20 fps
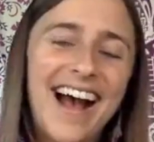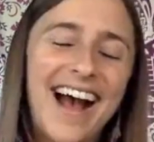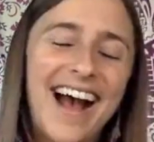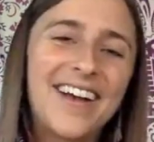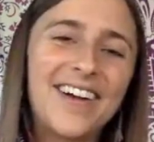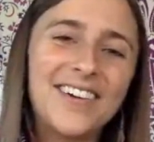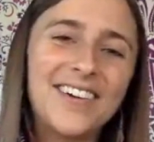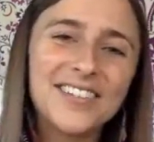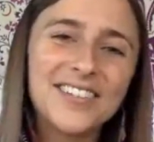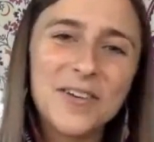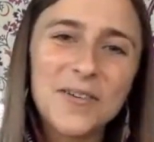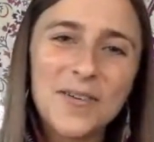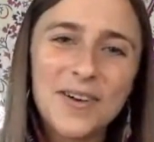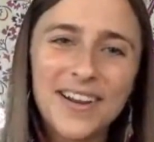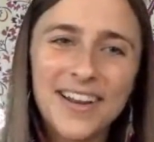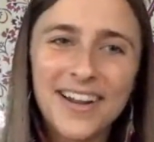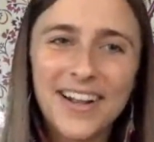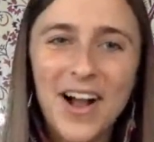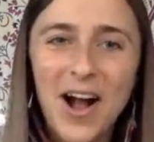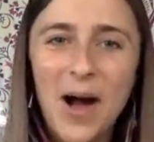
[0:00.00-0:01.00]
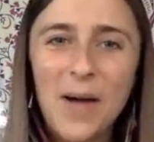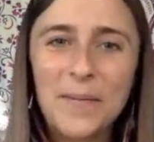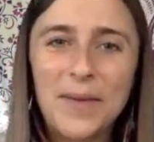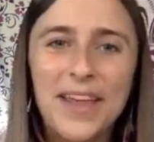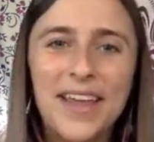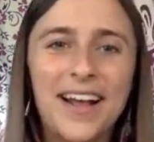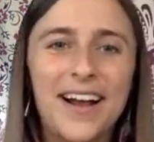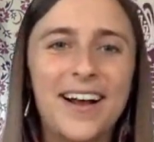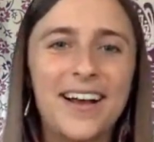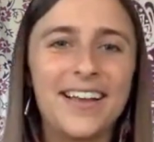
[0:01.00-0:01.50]
I also wanted to
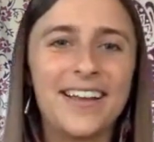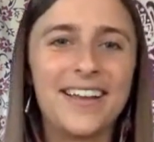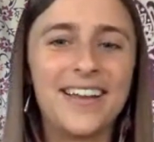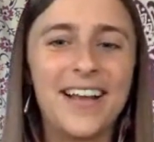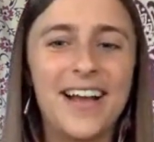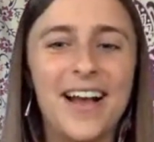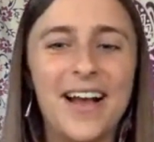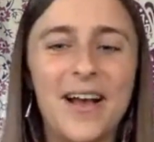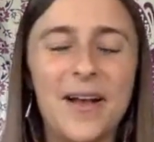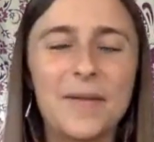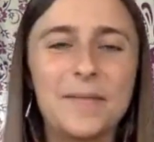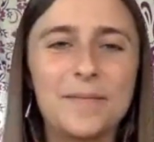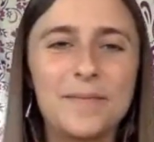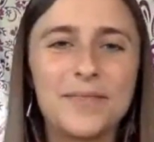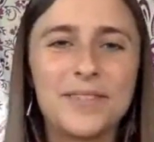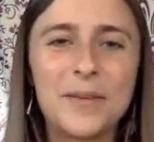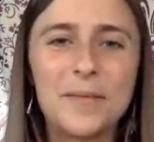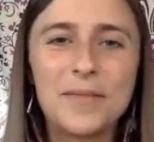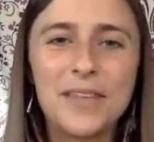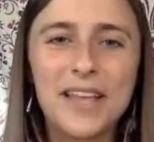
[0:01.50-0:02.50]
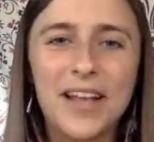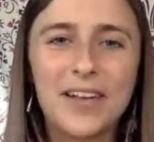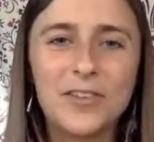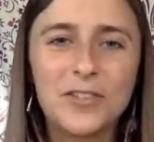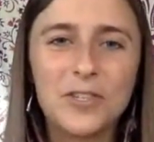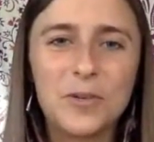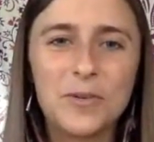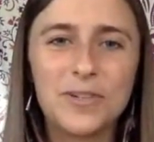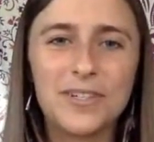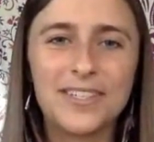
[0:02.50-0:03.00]
comment on something else
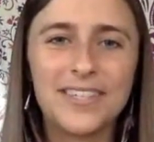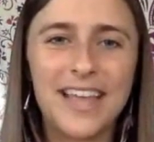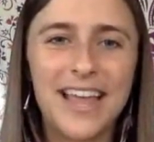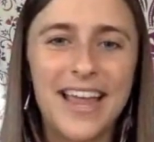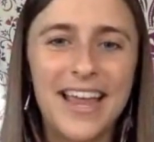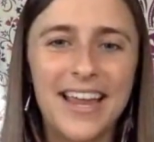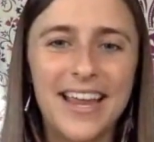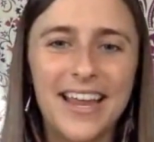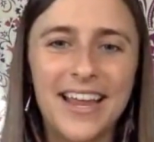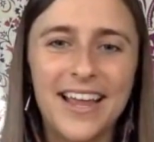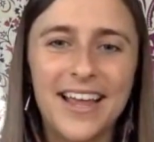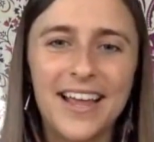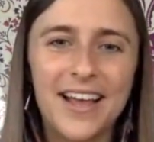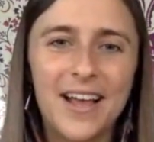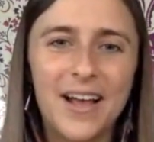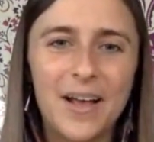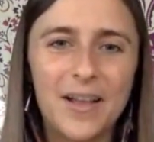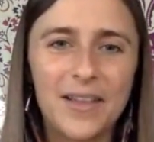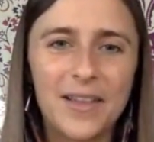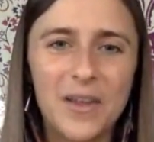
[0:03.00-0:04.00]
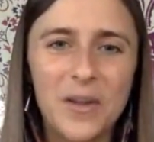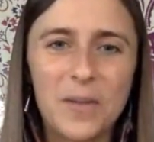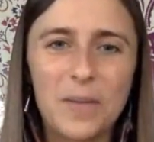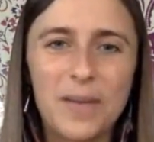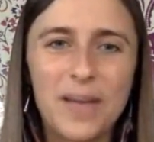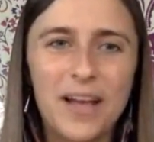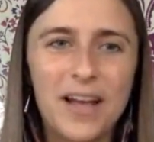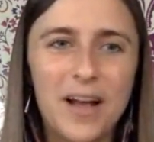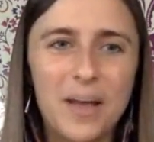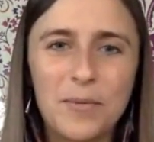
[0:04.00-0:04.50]
you were saying
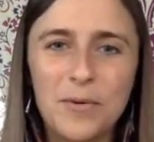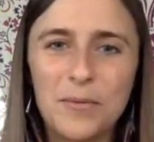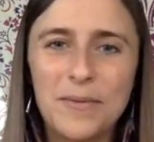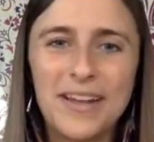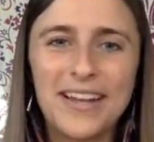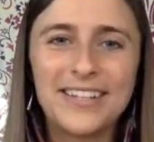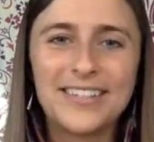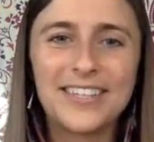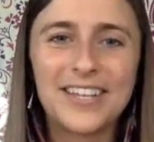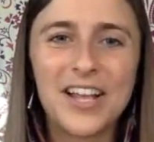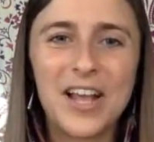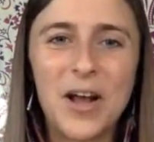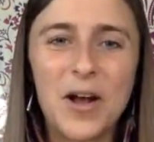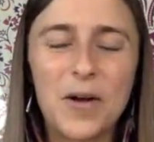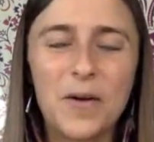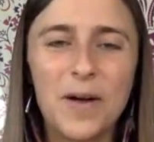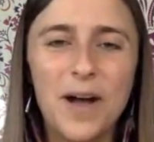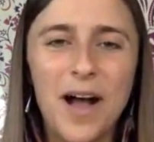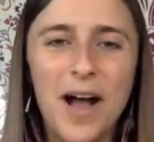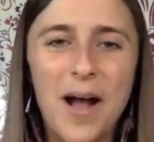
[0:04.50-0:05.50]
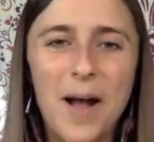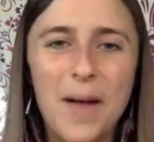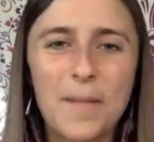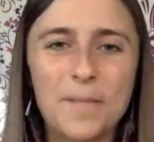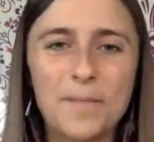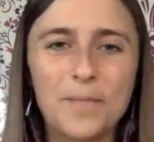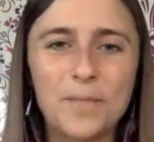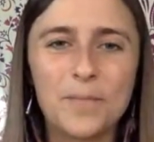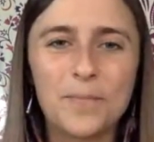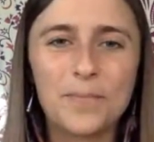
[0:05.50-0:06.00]
a couple minutes ago,
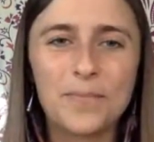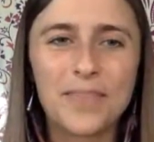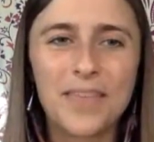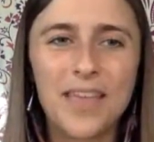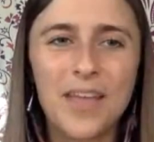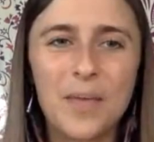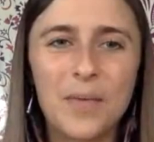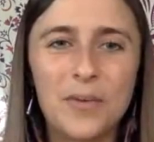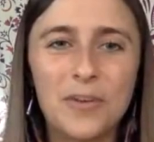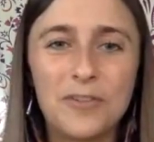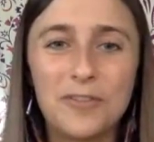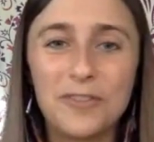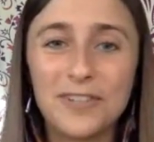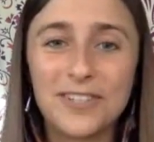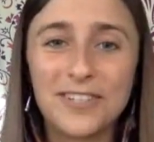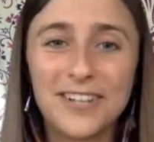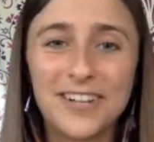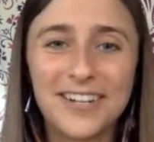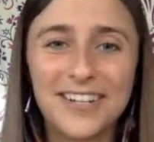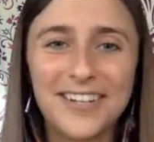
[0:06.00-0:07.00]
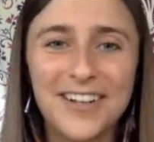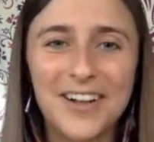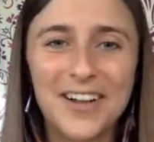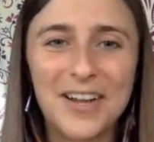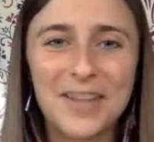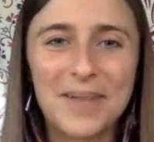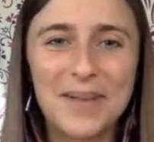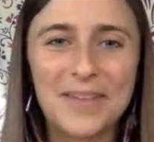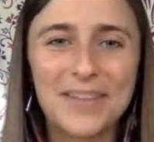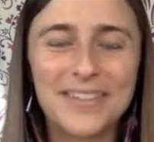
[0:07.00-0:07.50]
when you first started talking
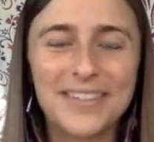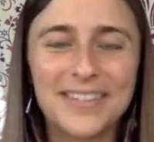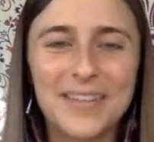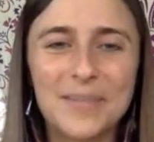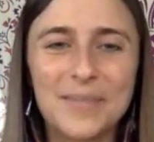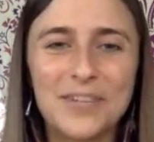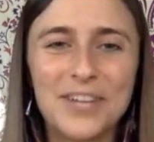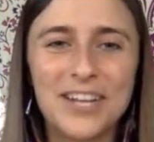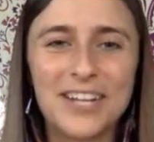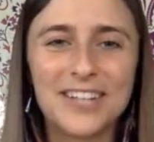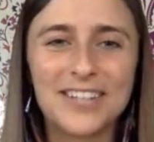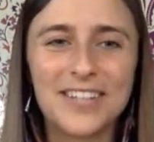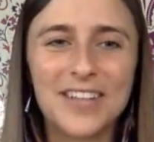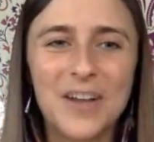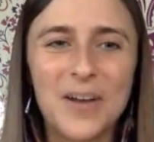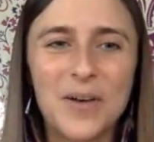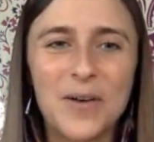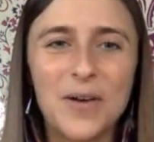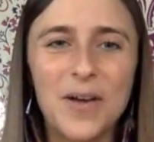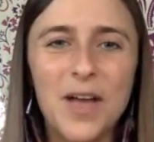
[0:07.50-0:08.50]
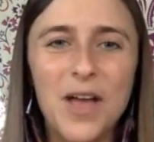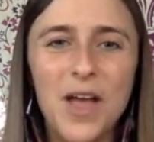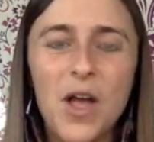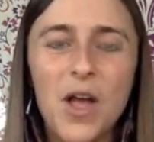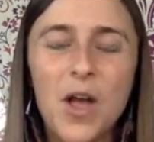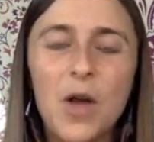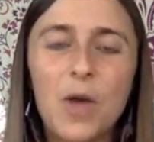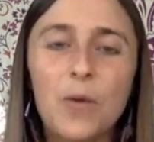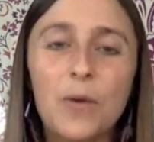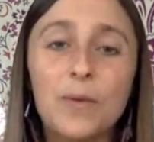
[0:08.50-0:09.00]
about the subject. So
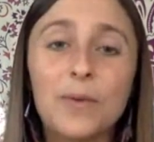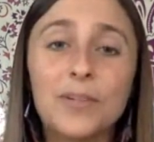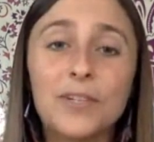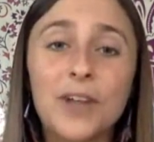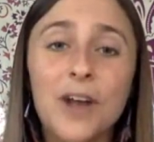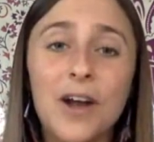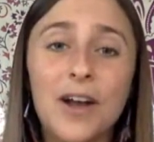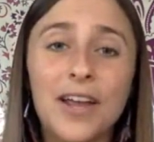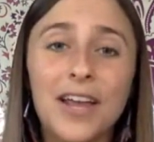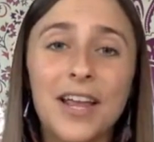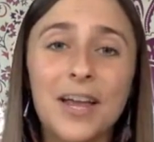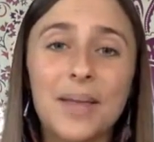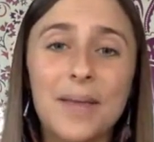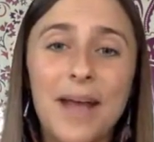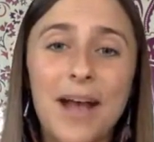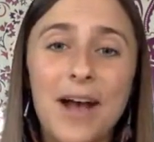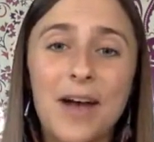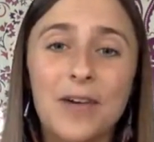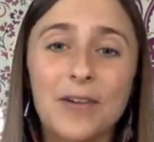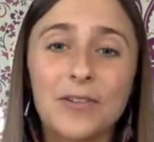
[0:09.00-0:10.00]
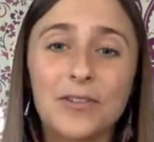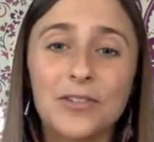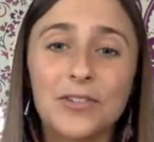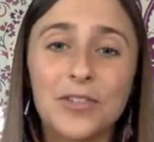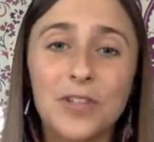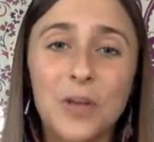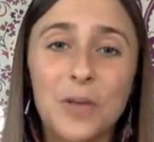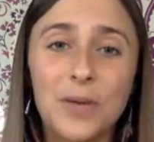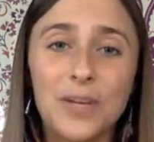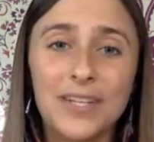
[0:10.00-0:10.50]
we were talking about
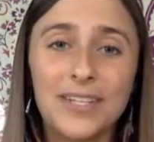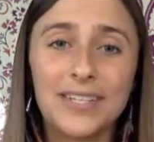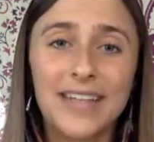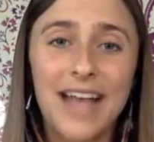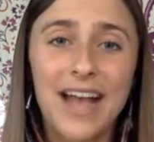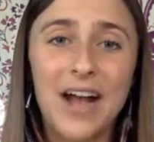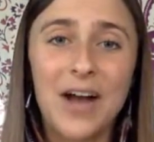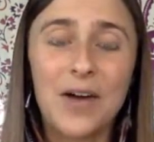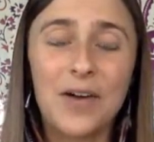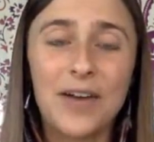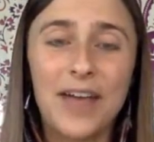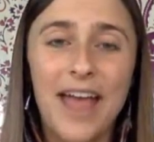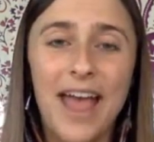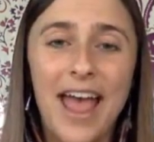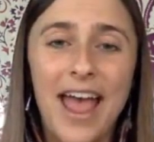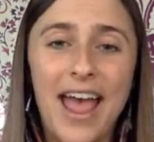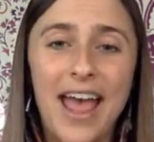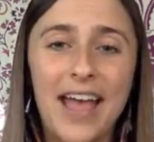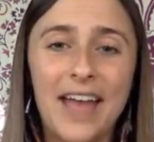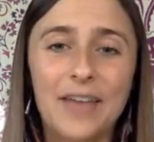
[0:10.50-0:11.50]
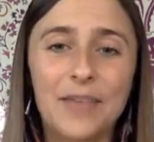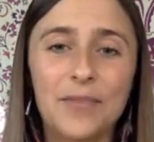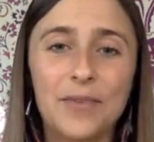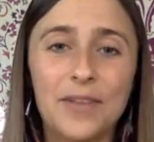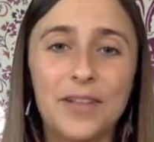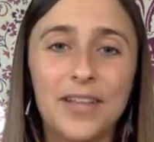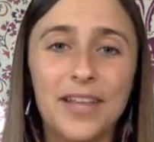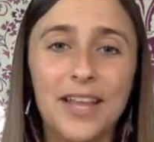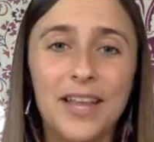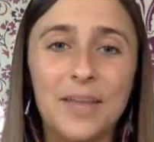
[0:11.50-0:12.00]
slowing down and
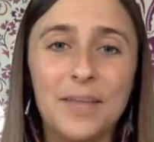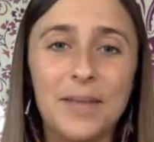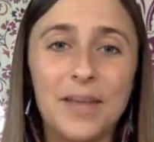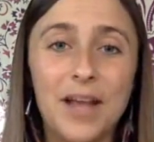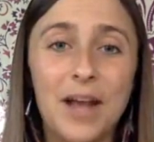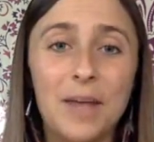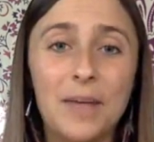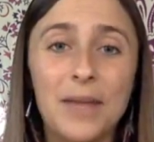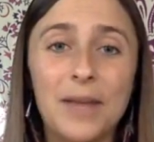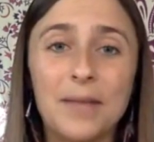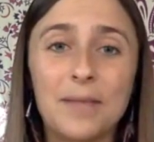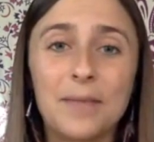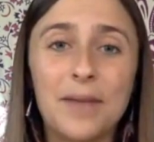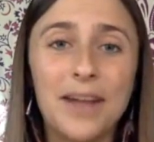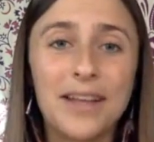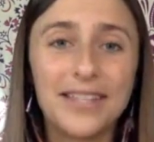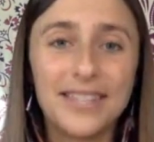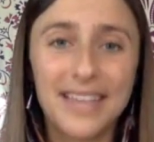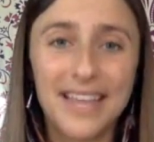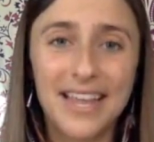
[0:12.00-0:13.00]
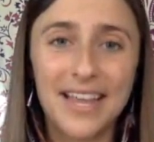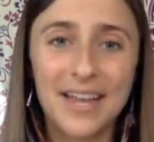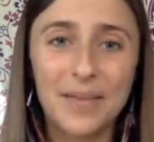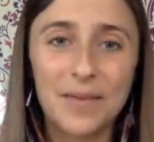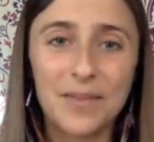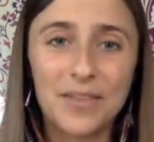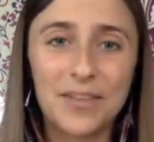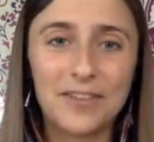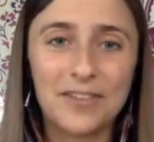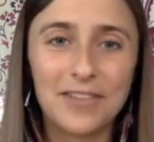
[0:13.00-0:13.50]
really becoming present
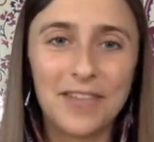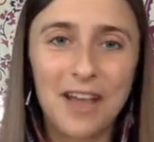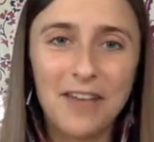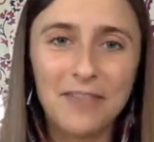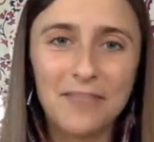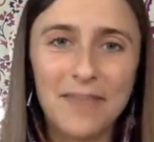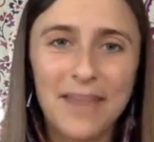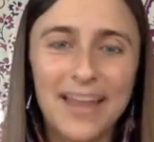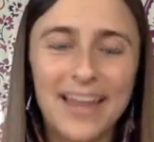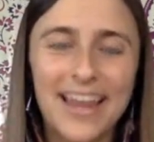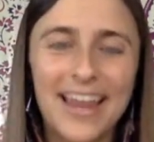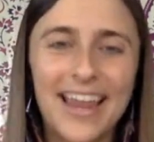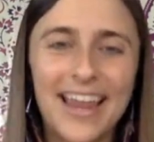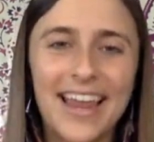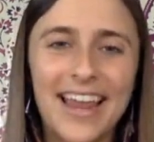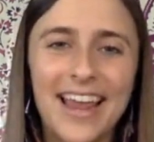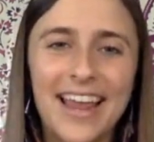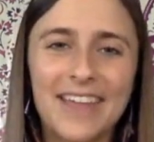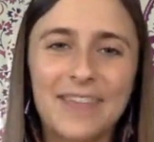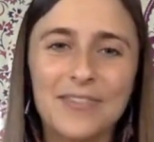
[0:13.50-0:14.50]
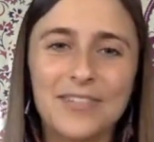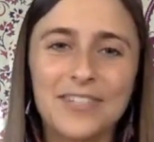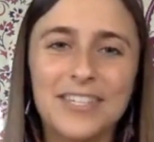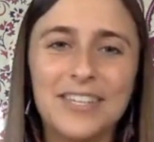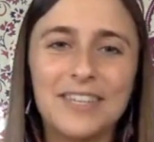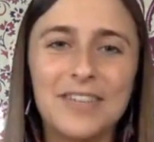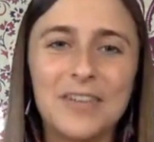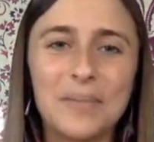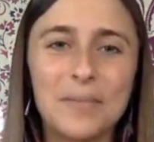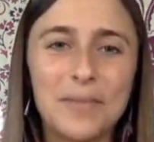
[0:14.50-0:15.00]
with your lovemaking and
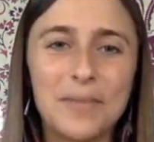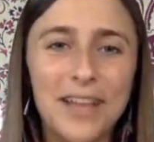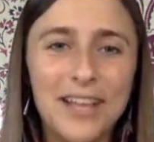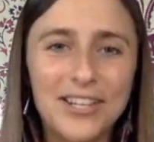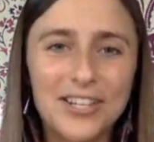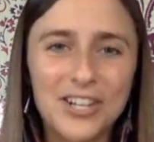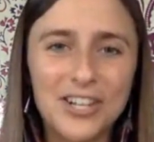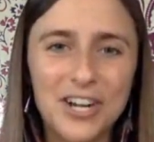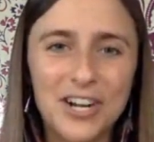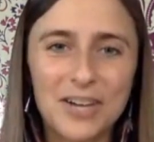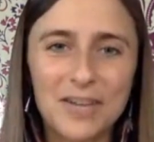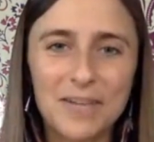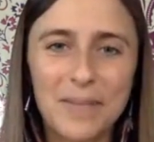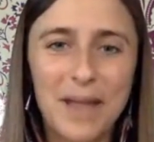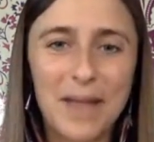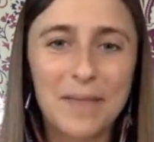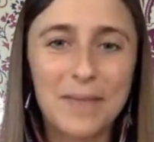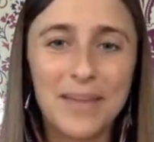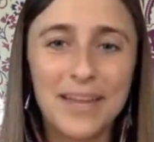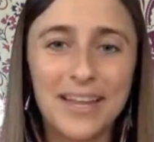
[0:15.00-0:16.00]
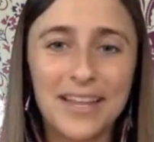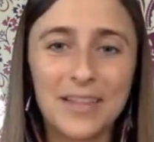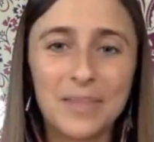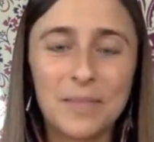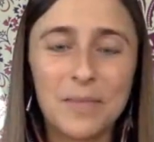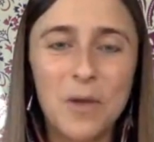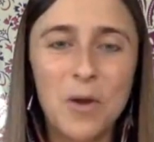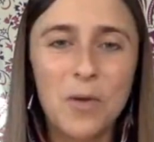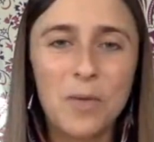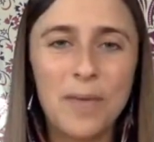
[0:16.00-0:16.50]
receiving pleasure by being in the
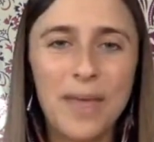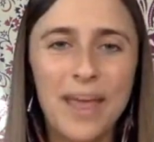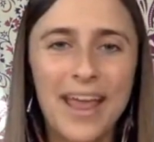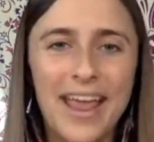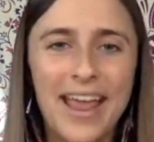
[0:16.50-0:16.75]
moment.